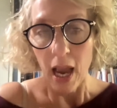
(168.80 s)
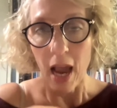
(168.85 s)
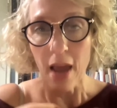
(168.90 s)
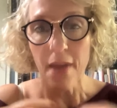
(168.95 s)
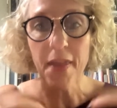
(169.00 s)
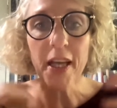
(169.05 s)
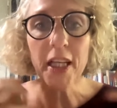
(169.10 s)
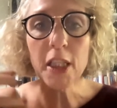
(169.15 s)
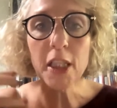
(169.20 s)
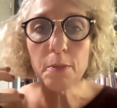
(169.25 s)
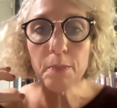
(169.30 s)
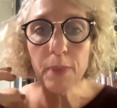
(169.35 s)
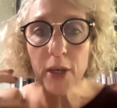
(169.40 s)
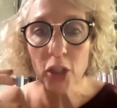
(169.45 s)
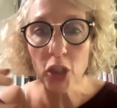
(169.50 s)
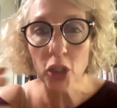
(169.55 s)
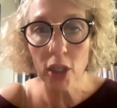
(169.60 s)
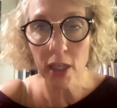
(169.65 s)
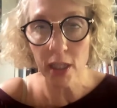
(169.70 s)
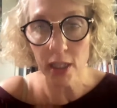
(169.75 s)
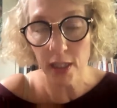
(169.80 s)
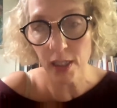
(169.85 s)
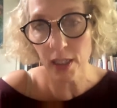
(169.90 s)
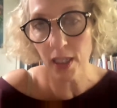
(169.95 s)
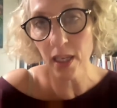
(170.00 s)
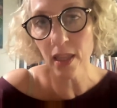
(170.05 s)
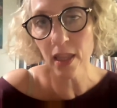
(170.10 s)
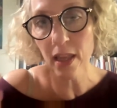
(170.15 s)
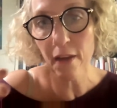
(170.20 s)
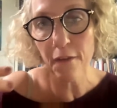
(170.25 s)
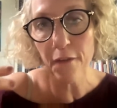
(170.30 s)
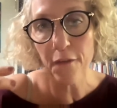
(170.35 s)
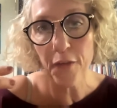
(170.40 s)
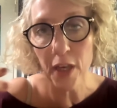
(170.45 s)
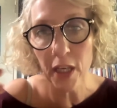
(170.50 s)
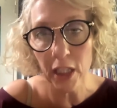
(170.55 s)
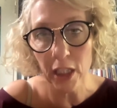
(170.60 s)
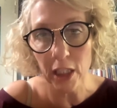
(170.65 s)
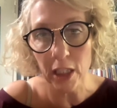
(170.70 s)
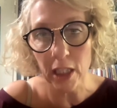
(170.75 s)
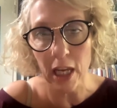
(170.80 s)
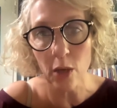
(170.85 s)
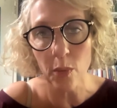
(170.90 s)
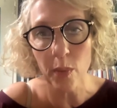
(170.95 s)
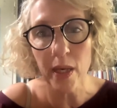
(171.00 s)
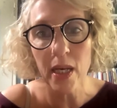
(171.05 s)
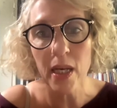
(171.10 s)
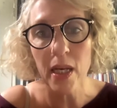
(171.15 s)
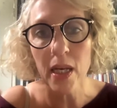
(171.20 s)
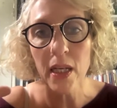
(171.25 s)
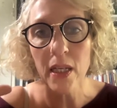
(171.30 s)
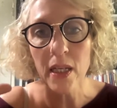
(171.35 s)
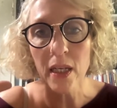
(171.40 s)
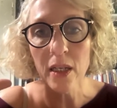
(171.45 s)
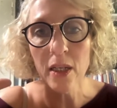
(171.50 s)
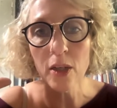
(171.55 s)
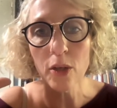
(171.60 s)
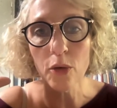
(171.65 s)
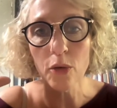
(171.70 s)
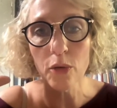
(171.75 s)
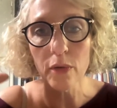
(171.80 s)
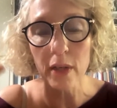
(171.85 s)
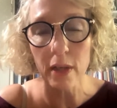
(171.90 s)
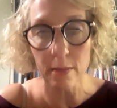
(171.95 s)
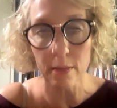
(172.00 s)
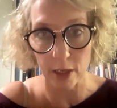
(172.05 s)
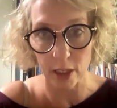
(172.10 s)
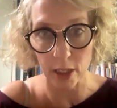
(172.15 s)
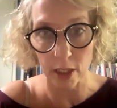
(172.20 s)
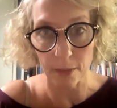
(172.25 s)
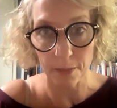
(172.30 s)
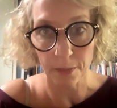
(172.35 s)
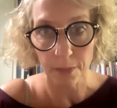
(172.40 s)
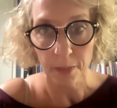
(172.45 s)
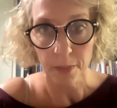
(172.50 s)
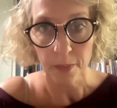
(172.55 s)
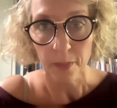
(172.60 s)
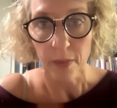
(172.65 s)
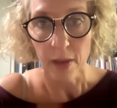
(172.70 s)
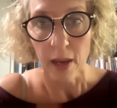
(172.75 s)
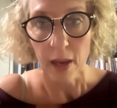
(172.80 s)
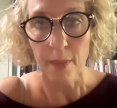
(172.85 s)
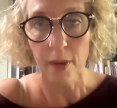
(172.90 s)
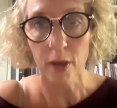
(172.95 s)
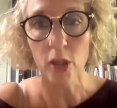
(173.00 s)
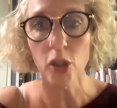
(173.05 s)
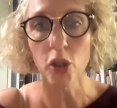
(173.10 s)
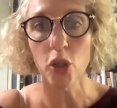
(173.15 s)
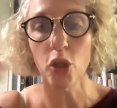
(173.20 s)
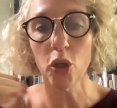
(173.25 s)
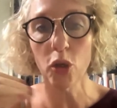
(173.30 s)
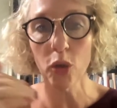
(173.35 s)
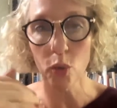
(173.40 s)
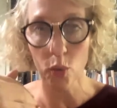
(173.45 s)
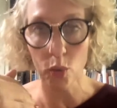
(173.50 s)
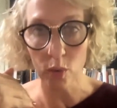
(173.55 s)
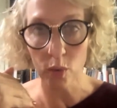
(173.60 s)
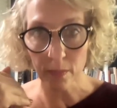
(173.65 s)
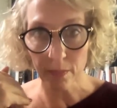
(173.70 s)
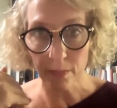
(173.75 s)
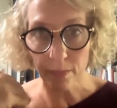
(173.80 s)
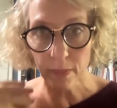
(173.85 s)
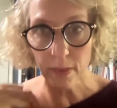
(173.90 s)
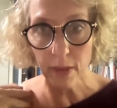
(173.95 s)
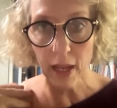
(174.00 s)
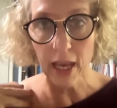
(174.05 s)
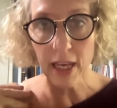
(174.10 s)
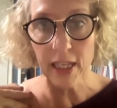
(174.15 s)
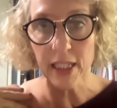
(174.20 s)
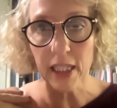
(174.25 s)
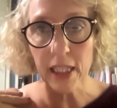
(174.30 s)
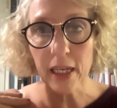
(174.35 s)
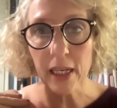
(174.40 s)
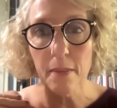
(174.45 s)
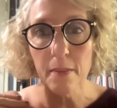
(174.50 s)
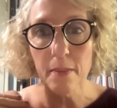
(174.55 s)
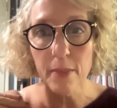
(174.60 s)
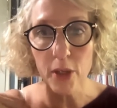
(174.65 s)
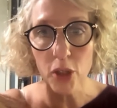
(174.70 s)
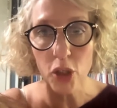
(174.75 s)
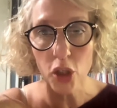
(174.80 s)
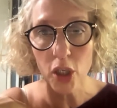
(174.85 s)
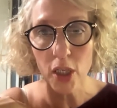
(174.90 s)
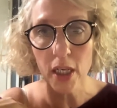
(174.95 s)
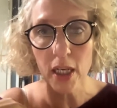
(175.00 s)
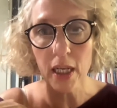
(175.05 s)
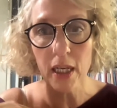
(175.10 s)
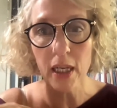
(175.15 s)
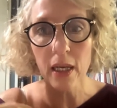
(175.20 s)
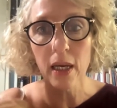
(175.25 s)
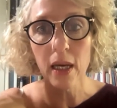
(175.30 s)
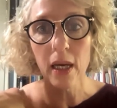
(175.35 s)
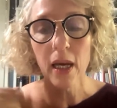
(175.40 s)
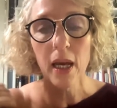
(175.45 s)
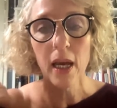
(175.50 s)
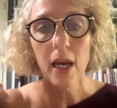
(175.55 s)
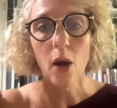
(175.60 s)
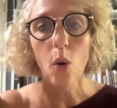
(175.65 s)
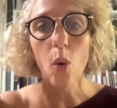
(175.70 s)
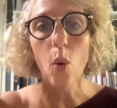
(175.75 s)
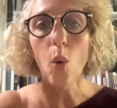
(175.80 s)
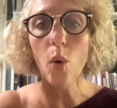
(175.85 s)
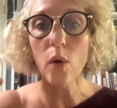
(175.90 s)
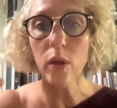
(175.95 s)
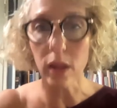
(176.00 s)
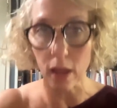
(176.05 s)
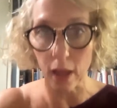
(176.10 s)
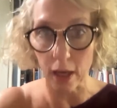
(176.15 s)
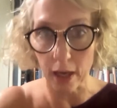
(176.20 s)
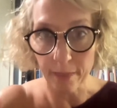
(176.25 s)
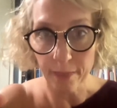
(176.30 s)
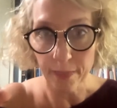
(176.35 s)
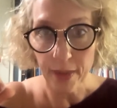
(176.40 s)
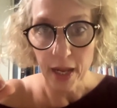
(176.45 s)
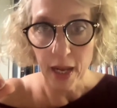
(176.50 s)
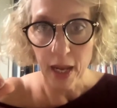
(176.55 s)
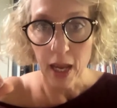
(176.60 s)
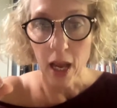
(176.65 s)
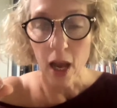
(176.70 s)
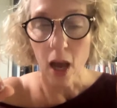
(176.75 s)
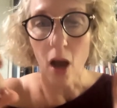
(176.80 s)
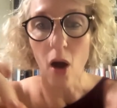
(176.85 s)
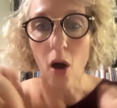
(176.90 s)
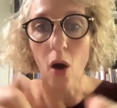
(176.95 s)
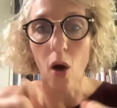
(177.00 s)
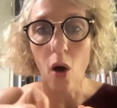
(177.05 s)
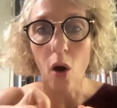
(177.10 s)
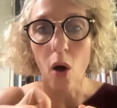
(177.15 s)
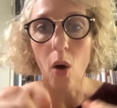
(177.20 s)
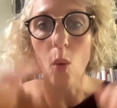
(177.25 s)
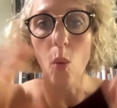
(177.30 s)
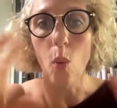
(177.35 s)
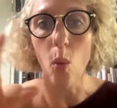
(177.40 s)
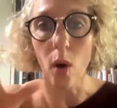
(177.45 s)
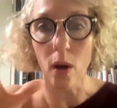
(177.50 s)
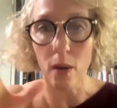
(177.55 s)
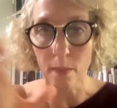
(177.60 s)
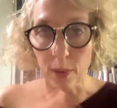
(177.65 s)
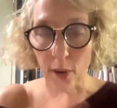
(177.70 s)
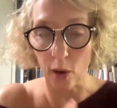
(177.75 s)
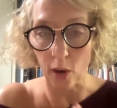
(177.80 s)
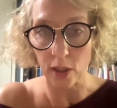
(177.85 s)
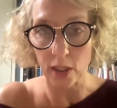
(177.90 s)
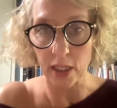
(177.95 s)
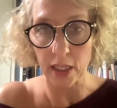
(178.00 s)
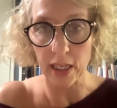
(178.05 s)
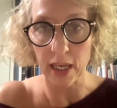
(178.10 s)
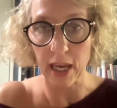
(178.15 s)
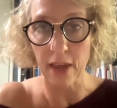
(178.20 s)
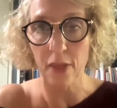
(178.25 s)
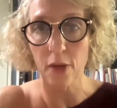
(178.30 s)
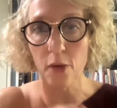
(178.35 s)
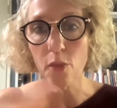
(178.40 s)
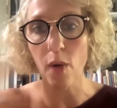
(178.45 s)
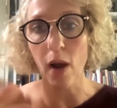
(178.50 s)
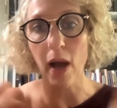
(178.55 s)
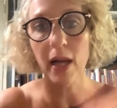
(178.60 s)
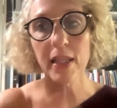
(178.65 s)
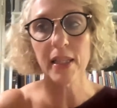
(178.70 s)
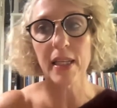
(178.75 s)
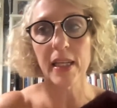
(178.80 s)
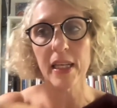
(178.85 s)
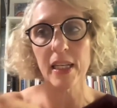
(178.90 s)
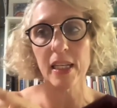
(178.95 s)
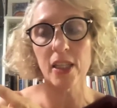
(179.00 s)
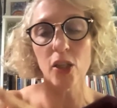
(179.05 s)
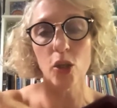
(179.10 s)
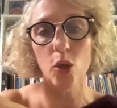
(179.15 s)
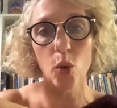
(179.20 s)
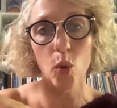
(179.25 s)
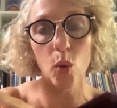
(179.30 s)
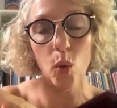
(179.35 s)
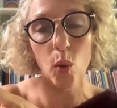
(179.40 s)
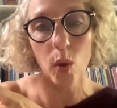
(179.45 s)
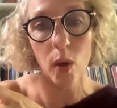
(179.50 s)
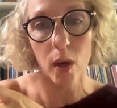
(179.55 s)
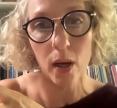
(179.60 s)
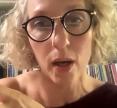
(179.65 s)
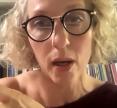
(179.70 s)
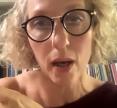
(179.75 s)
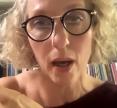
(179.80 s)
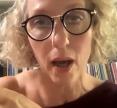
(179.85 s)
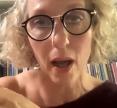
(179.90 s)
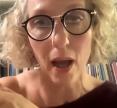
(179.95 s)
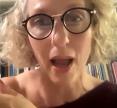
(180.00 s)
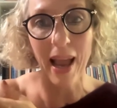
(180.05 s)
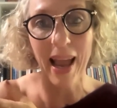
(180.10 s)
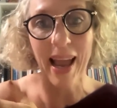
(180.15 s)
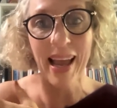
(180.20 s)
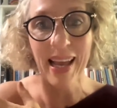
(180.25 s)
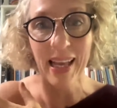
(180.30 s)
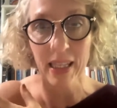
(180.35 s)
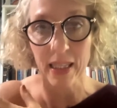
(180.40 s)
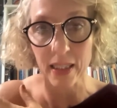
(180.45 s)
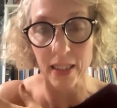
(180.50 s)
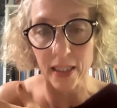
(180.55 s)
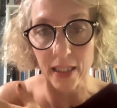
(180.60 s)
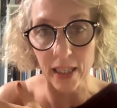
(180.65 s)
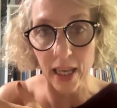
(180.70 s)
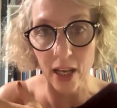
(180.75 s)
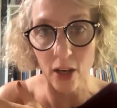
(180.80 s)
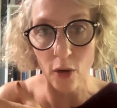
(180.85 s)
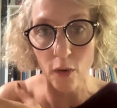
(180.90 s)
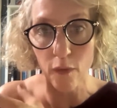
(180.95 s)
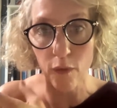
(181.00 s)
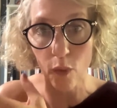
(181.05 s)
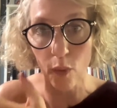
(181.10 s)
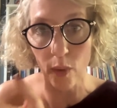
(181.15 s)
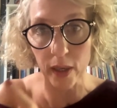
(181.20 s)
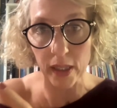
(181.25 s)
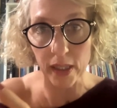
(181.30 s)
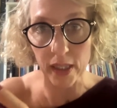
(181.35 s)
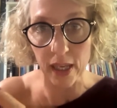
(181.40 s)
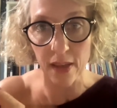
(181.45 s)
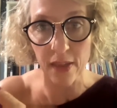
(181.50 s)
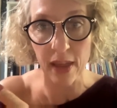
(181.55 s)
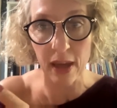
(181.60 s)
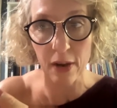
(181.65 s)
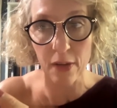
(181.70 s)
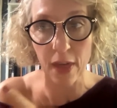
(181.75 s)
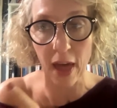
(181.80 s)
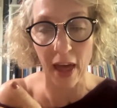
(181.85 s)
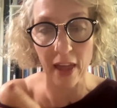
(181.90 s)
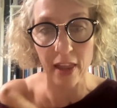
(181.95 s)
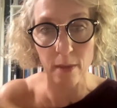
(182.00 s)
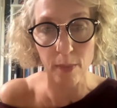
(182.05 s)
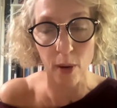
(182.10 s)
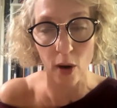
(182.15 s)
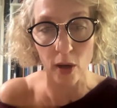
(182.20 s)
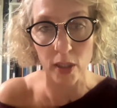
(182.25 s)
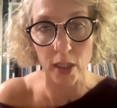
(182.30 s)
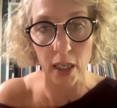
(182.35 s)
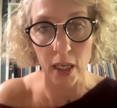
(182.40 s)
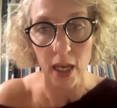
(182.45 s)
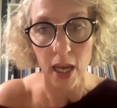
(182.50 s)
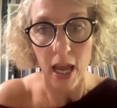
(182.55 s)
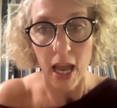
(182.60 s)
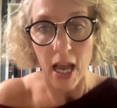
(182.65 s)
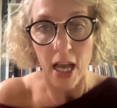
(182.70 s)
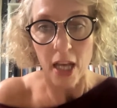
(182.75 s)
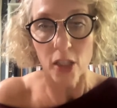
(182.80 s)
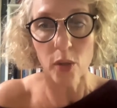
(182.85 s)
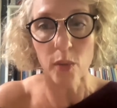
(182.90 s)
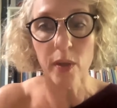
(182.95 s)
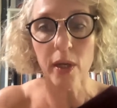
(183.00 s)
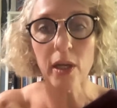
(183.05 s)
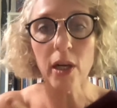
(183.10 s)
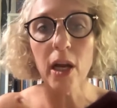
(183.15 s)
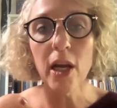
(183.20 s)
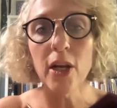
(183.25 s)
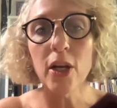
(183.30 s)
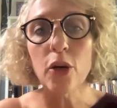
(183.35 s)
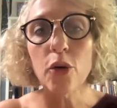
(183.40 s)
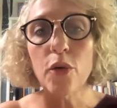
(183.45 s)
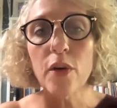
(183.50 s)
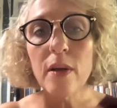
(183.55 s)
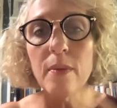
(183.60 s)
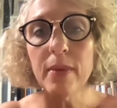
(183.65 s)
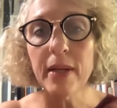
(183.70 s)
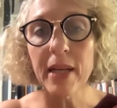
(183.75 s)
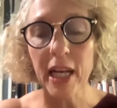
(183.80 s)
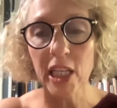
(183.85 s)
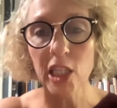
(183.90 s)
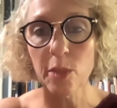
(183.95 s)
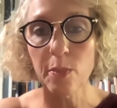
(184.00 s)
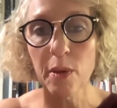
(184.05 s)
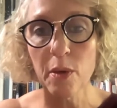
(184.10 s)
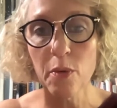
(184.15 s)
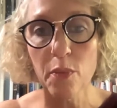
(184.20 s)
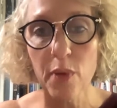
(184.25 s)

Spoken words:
And they're specialists in their field. And we need an agreement, because you, as the commissioning author, are one party and the writer is your hands and your voice, and they're the other party. So an agreement has to be